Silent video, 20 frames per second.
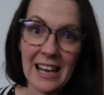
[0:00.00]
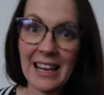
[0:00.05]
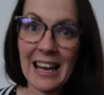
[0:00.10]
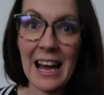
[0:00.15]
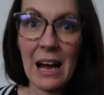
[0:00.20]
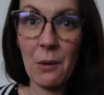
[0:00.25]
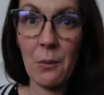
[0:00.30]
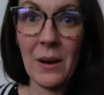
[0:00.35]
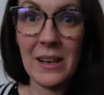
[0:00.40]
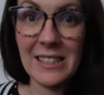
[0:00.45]
I
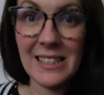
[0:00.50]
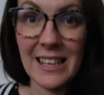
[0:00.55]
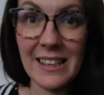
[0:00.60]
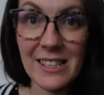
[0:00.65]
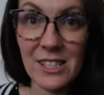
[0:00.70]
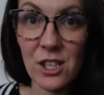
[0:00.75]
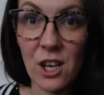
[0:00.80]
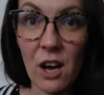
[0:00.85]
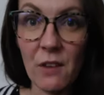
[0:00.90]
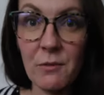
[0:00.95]
can't wait to
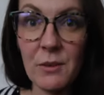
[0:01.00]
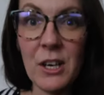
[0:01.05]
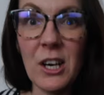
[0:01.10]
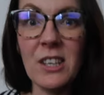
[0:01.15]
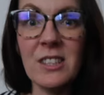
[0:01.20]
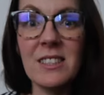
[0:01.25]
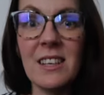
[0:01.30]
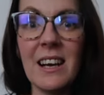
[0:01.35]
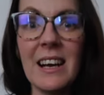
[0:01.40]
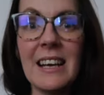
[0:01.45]
get this off
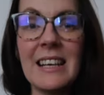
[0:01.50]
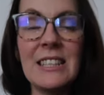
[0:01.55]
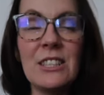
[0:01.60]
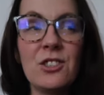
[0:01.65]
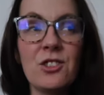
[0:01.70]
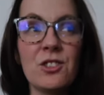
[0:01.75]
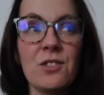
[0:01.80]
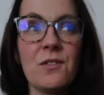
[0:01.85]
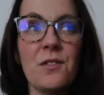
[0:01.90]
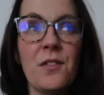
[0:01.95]
because it
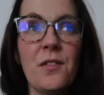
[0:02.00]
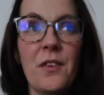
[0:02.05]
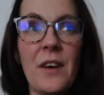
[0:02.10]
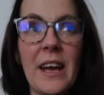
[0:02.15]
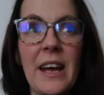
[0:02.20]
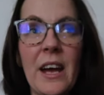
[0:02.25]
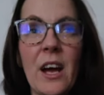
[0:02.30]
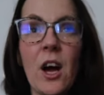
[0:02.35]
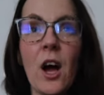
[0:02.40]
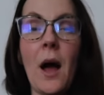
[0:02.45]
doesn't
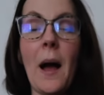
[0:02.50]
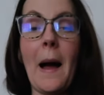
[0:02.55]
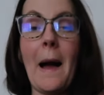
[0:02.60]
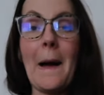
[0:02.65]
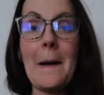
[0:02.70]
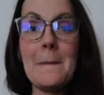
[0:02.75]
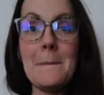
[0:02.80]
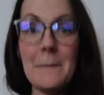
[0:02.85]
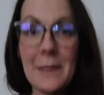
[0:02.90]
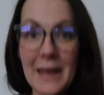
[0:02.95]
fit
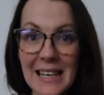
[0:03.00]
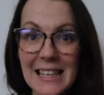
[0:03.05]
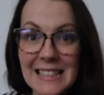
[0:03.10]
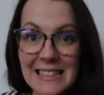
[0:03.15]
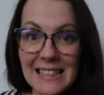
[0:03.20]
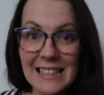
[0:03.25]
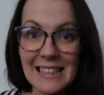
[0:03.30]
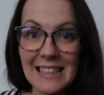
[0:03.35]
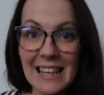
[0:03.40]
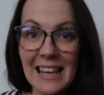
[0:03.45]

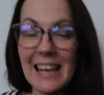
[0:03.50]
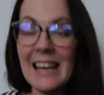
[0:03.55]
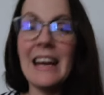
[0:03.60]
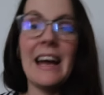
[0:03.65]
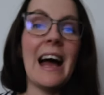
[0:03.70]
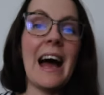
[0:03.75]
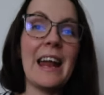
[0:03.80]
amazingly.